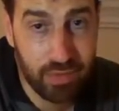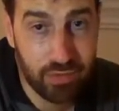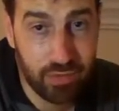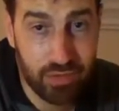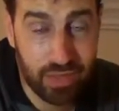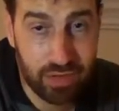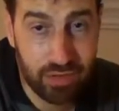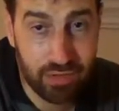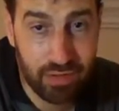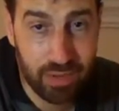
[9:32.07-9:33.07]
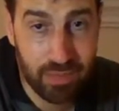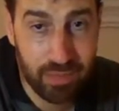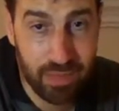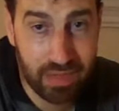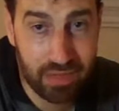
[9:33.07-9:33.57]
So take your time to
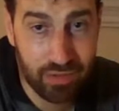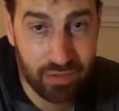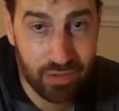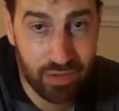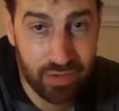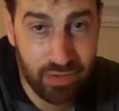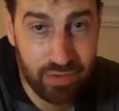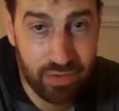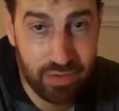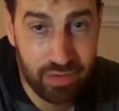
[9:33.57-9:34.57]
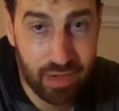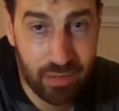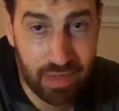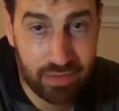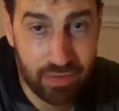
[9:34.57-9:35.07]
make it look good. Now
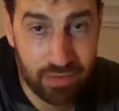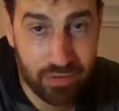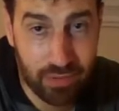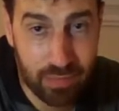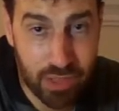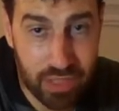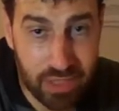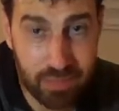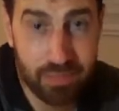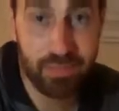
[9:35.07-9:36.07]
back to the sewing machine.